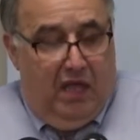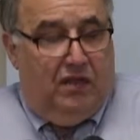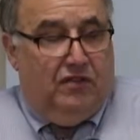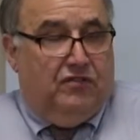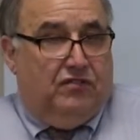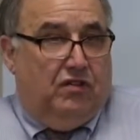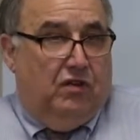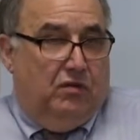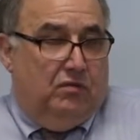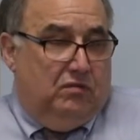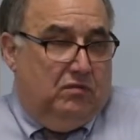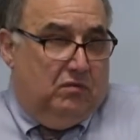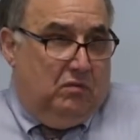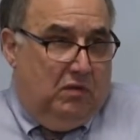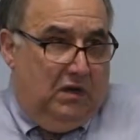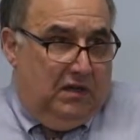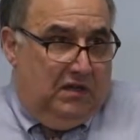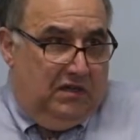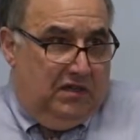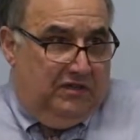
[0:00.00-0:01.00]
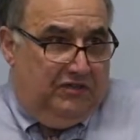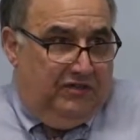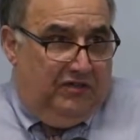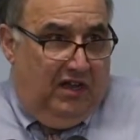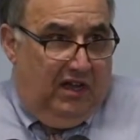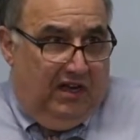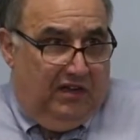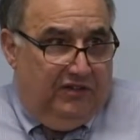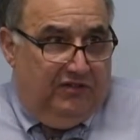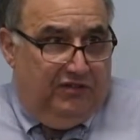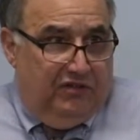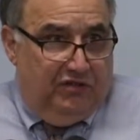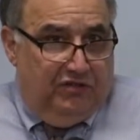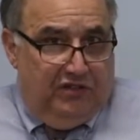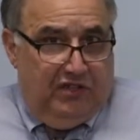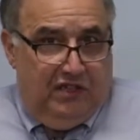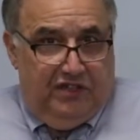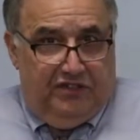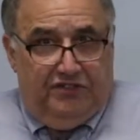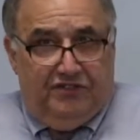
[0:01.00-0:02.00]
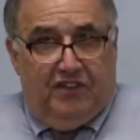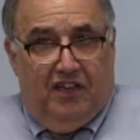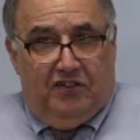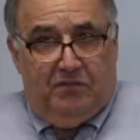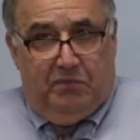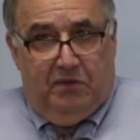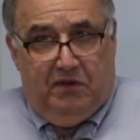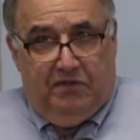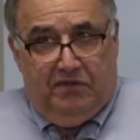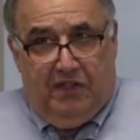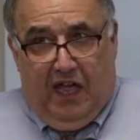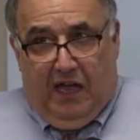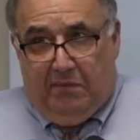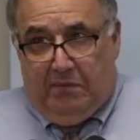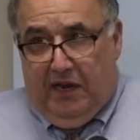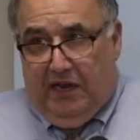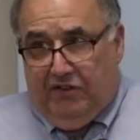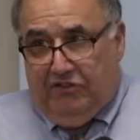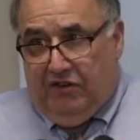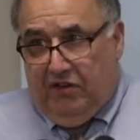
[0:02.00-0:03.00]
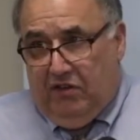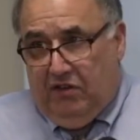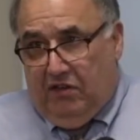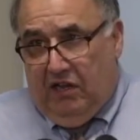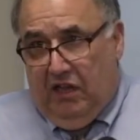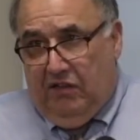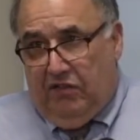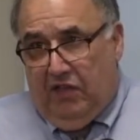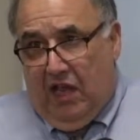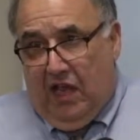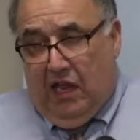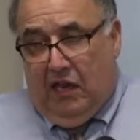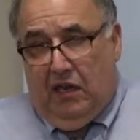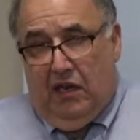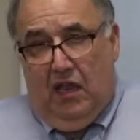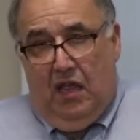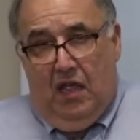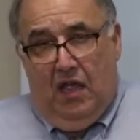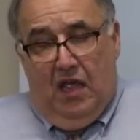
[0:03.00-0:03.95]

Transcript: So what is done is usually an assessment of that patient, and then